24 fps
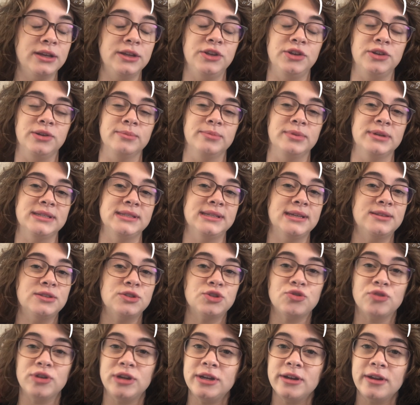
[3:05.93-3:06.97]
You can put
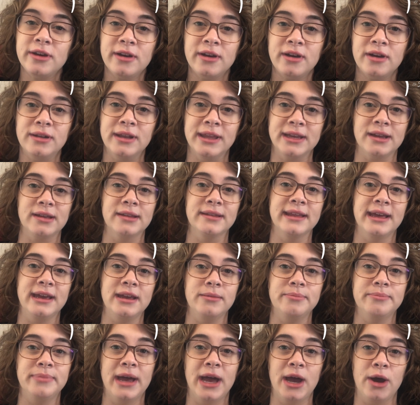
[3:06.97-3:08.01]
sunscreen on, like a
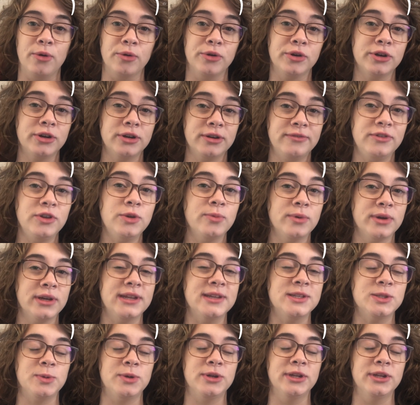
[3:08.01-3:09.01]
light powder if you want as well.